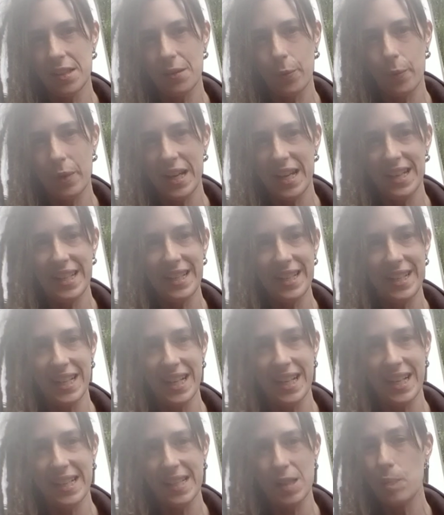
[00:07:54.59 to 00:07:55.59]
which
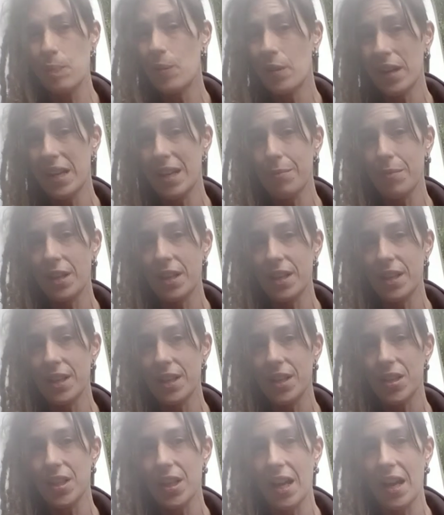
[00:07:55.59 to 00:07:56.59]
is pretty much